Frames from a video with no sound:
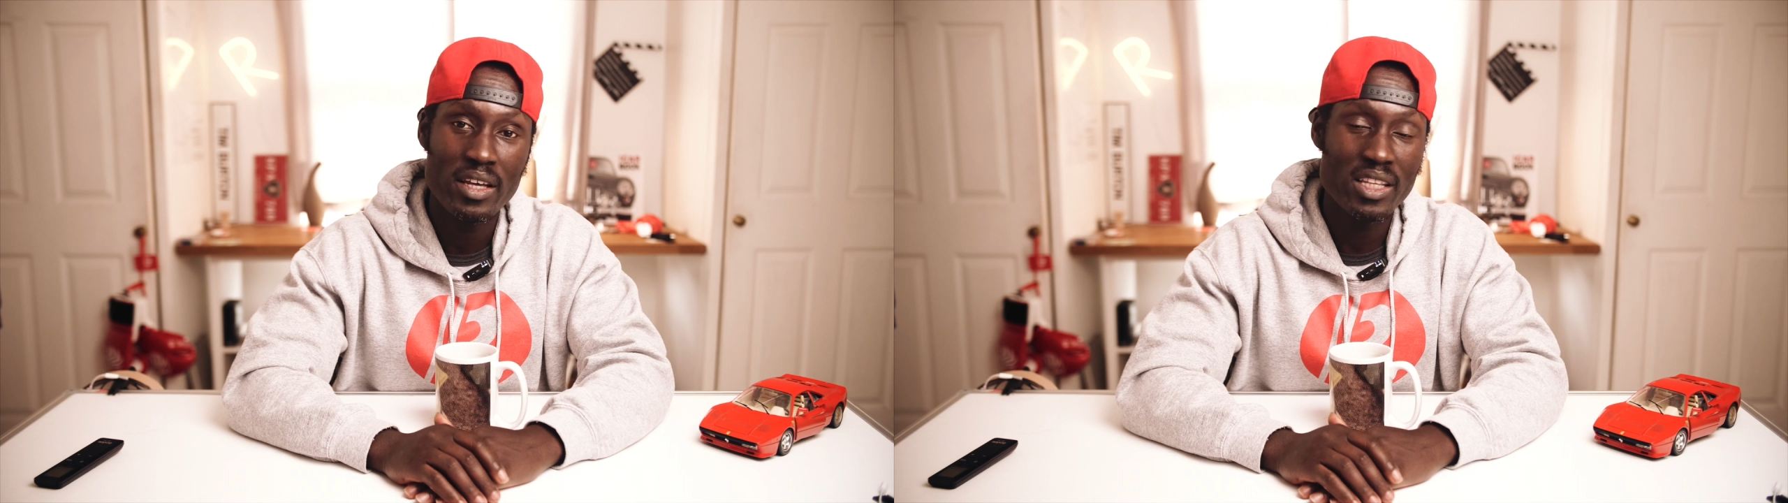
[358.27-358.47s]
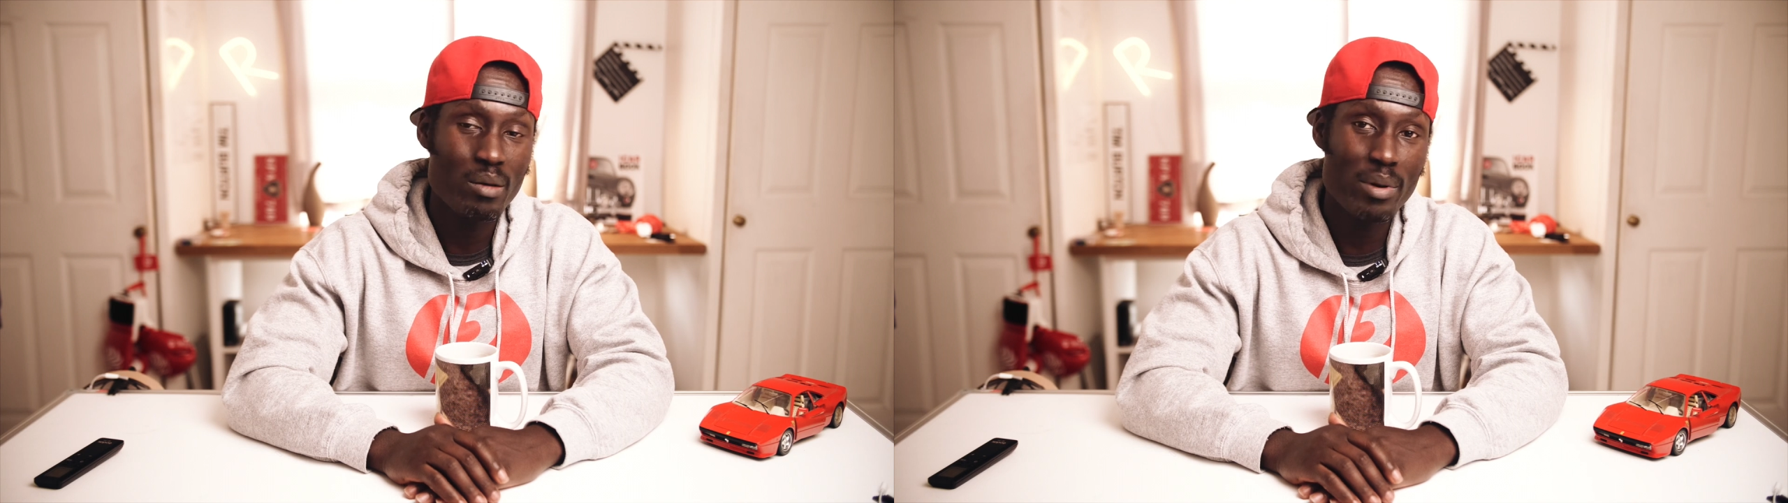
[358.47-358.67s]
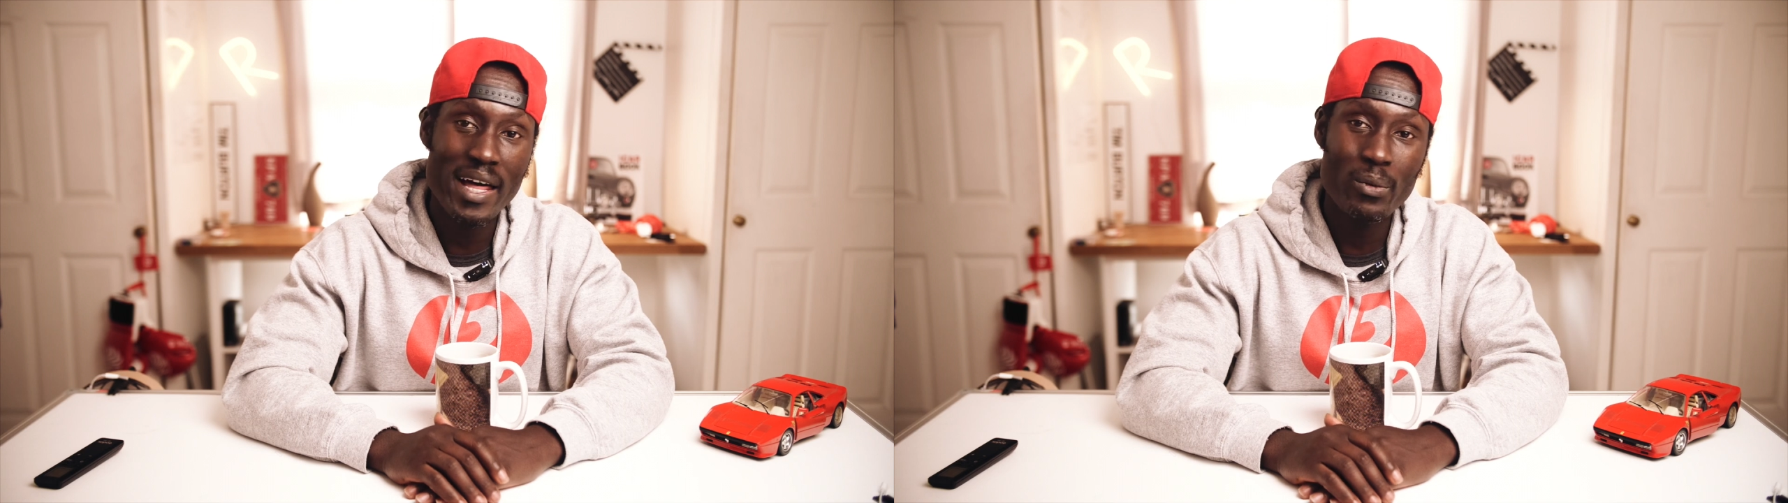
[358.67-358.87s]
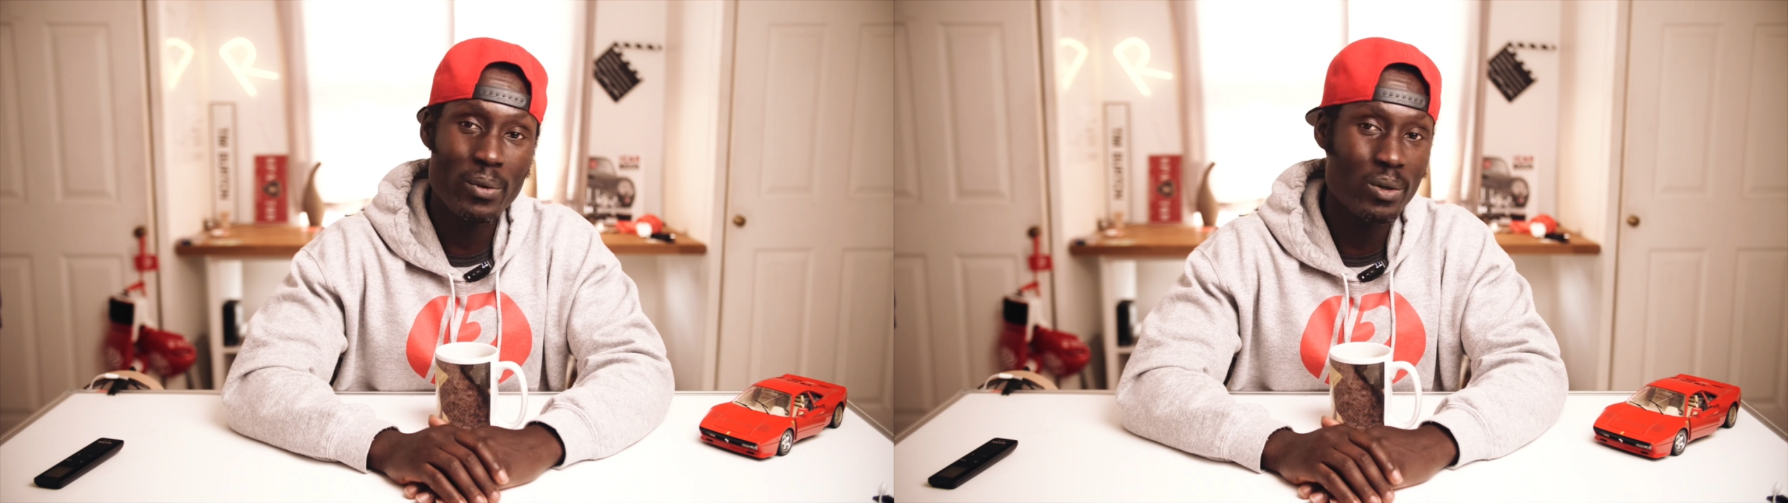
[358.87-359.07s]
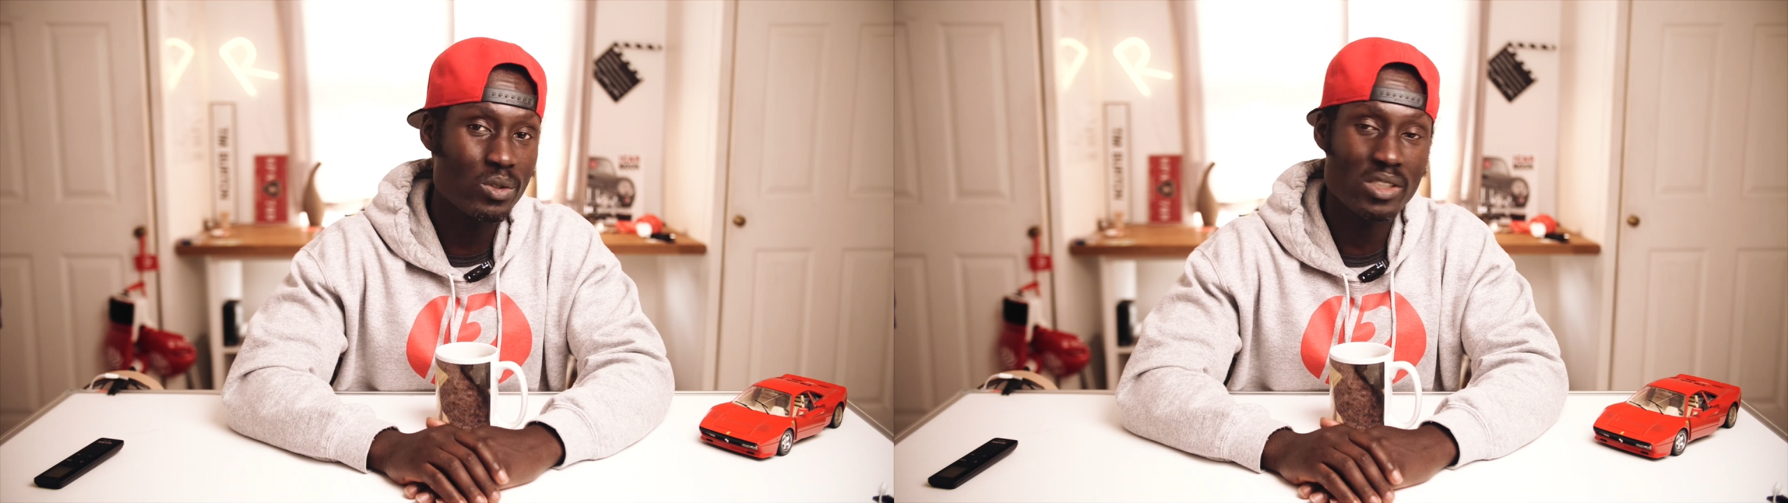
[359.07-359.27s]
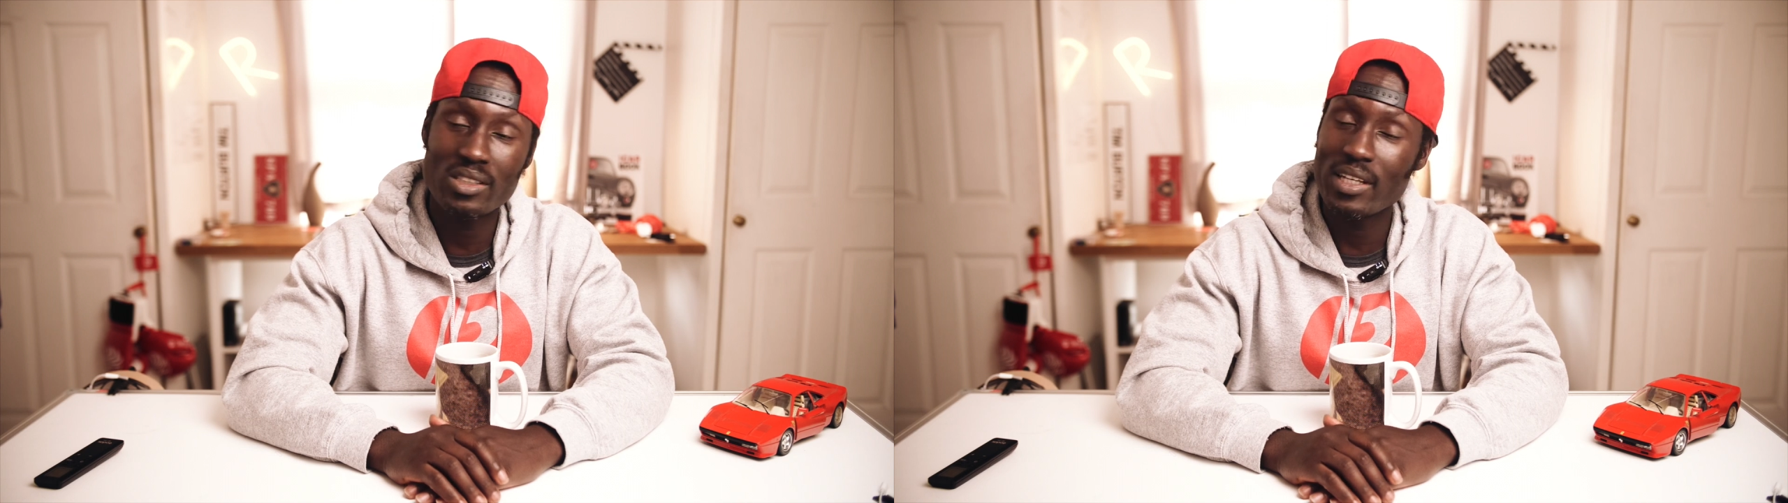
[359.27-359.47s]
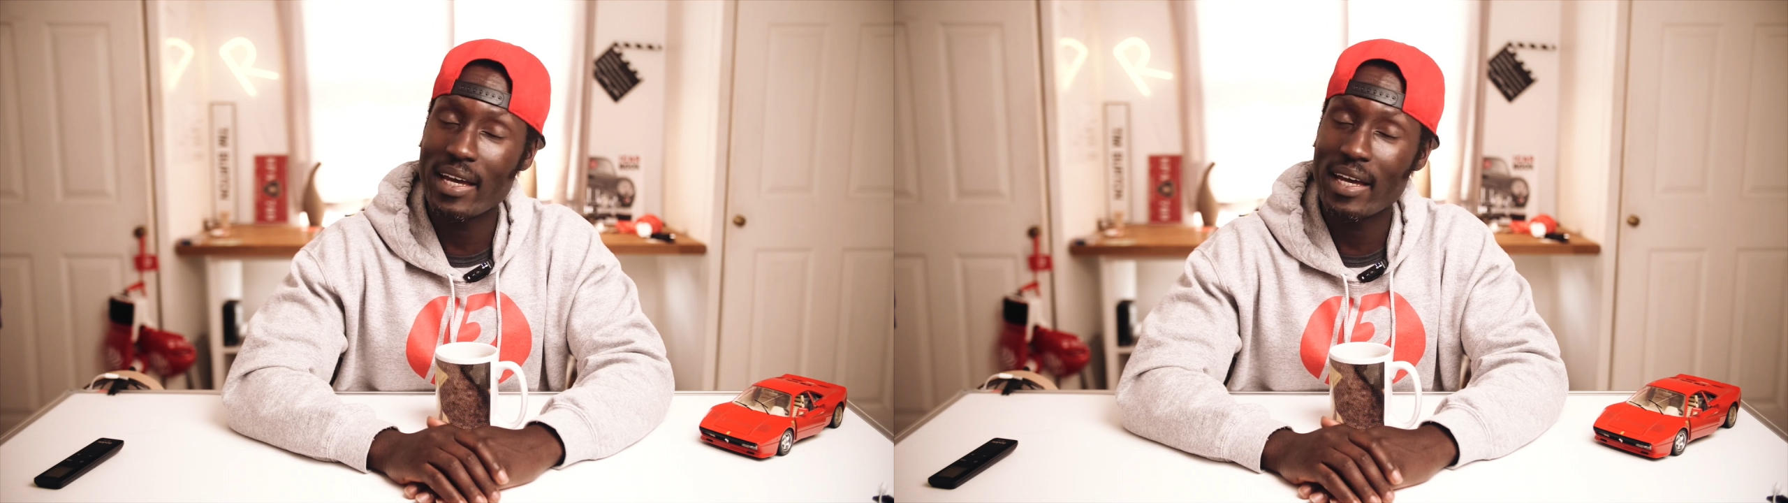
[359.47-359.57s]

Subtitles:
The black wheels is just